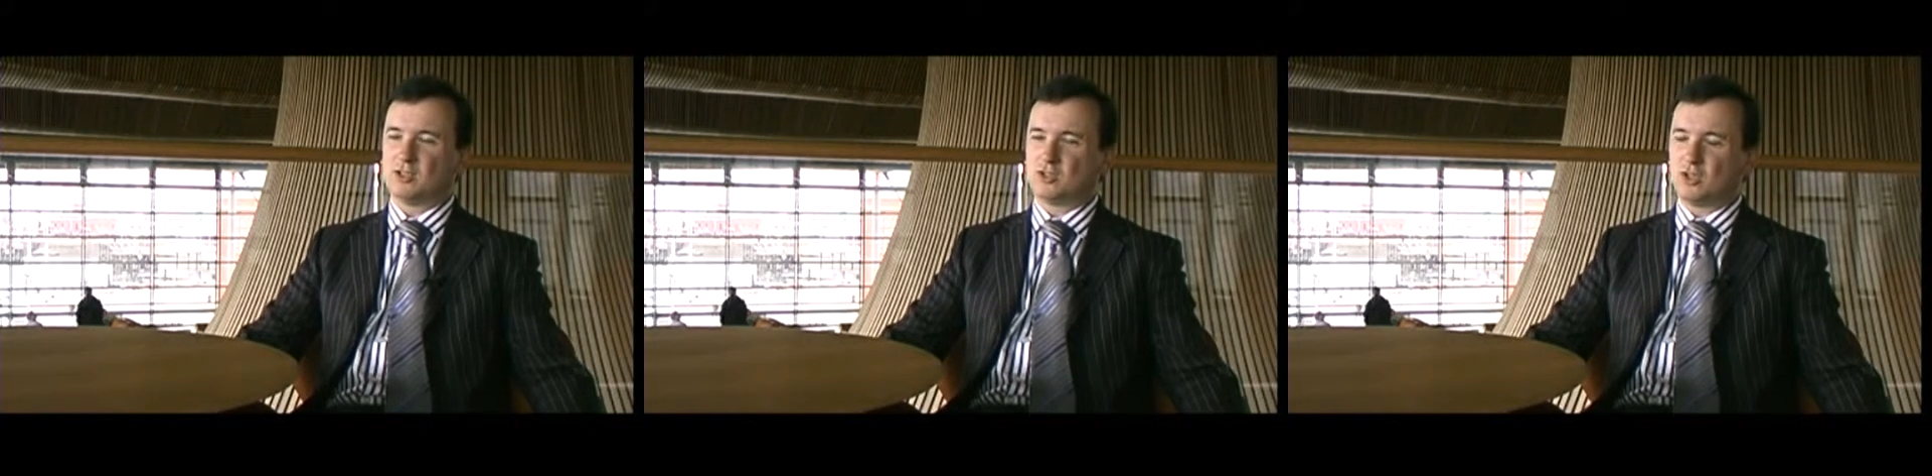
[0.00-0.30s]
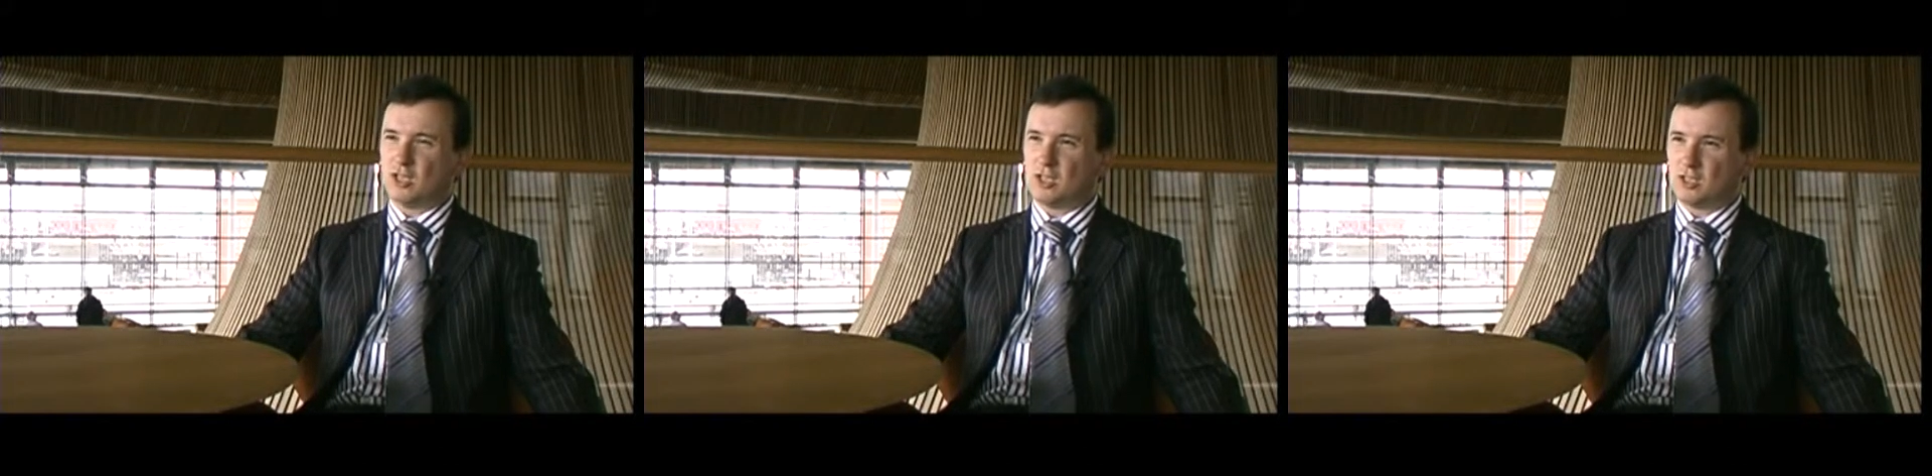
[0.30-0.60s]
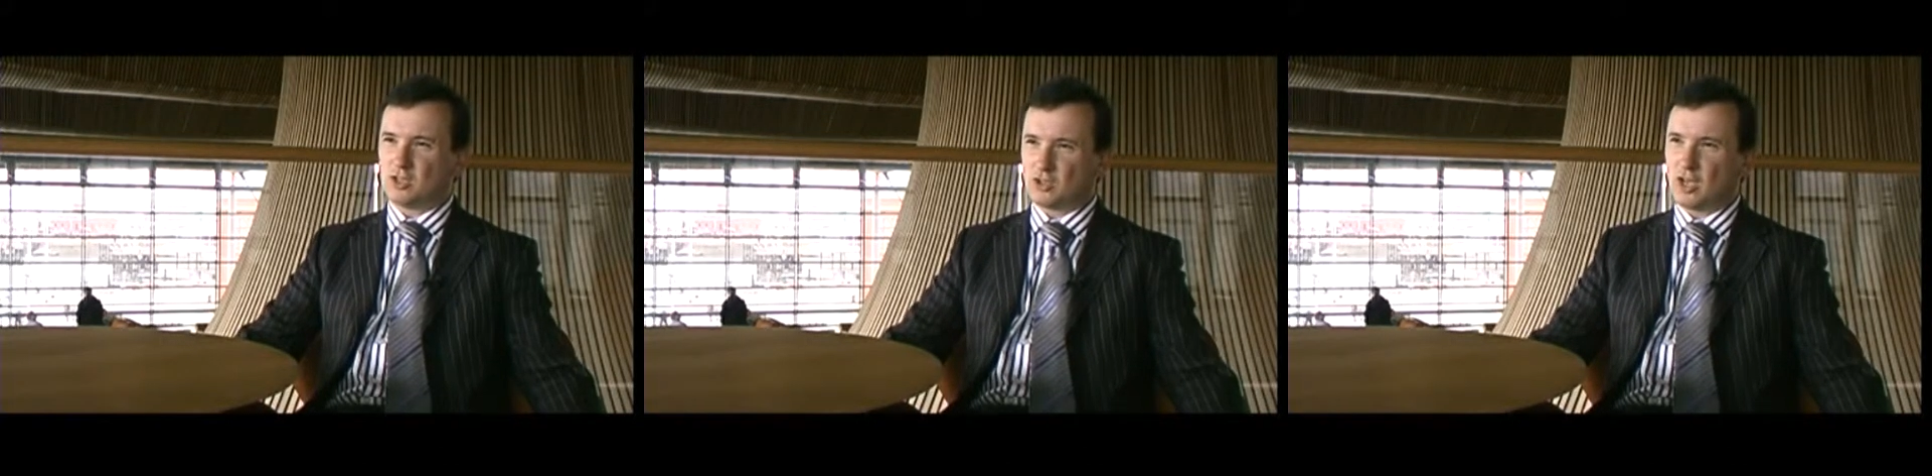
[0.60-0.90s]

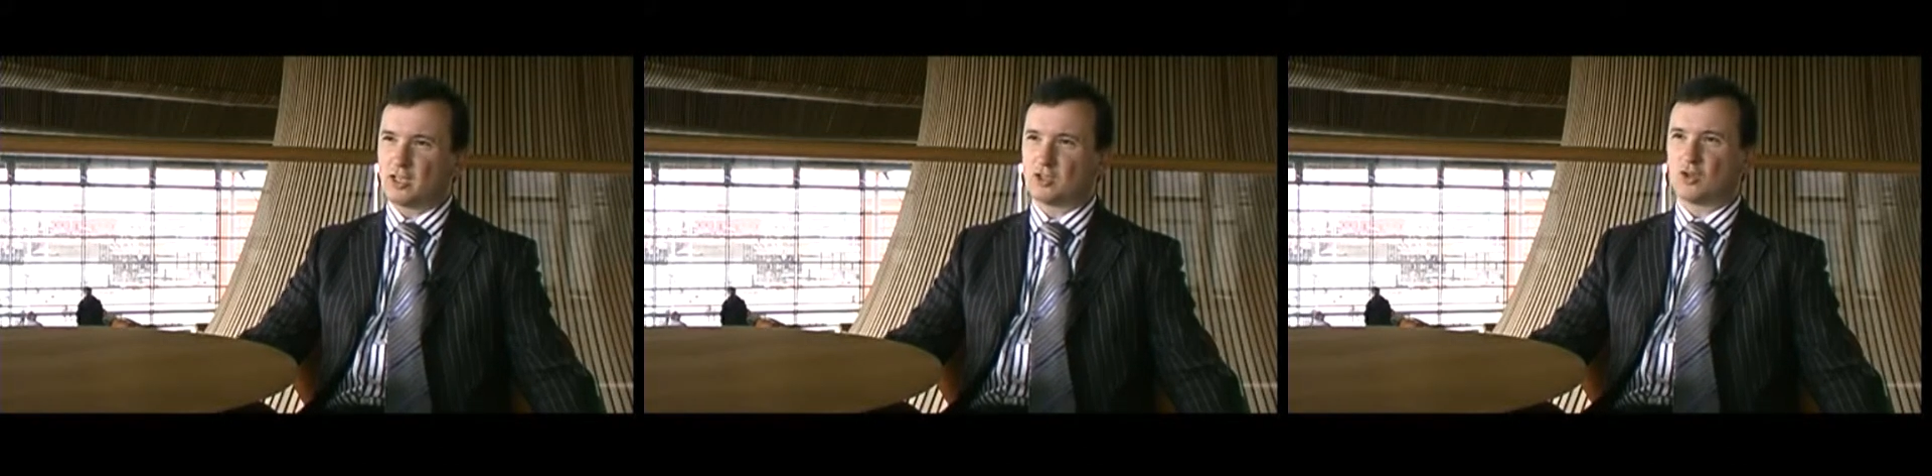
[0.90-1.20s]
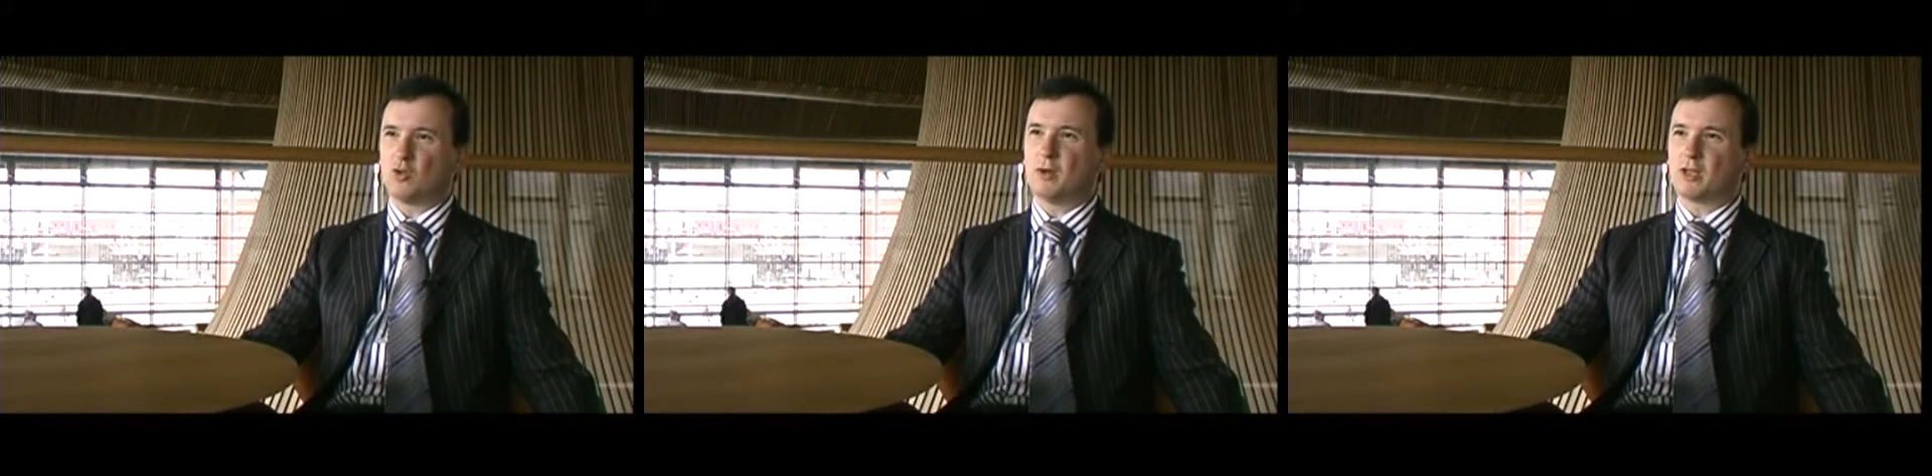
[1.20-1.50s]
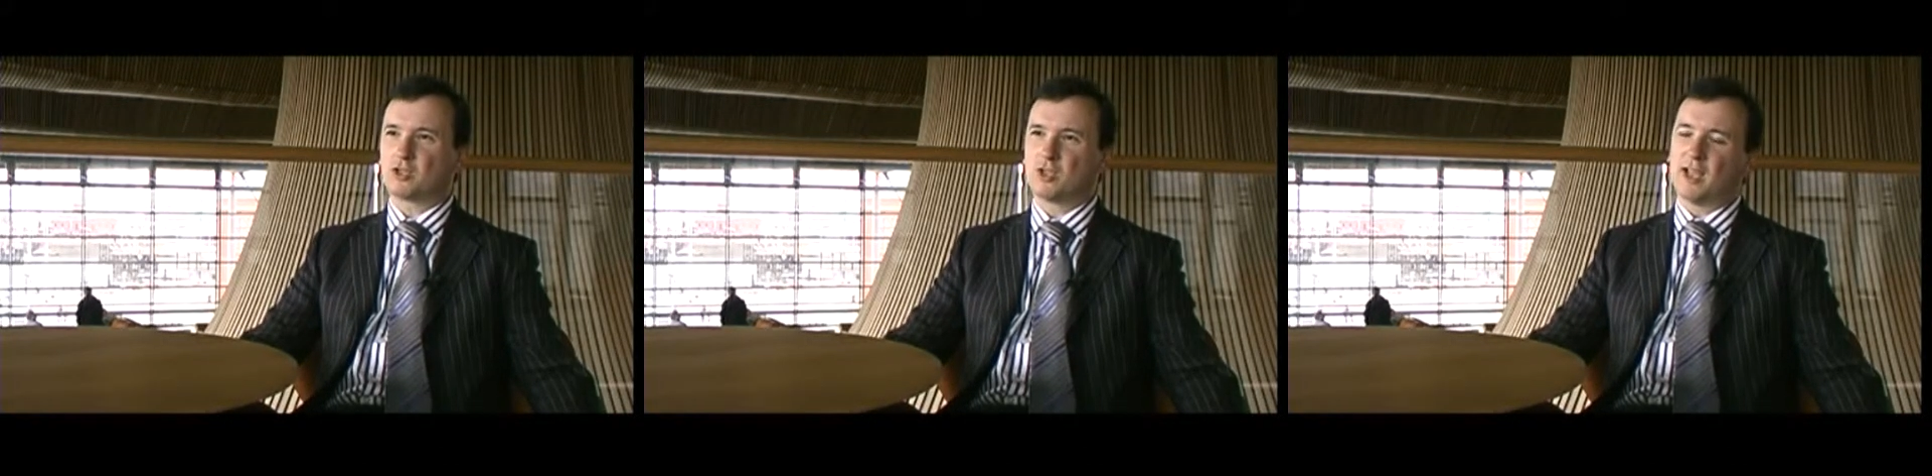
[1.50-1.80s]
she changed so
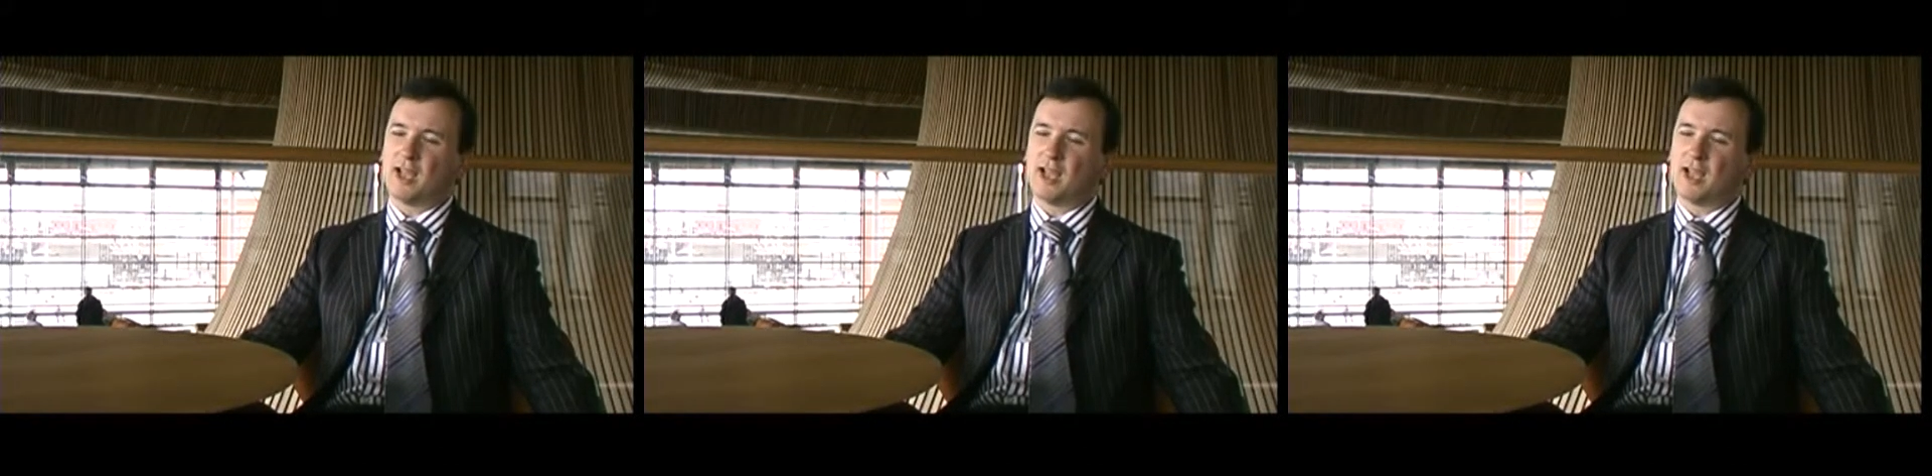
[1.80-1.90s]
much,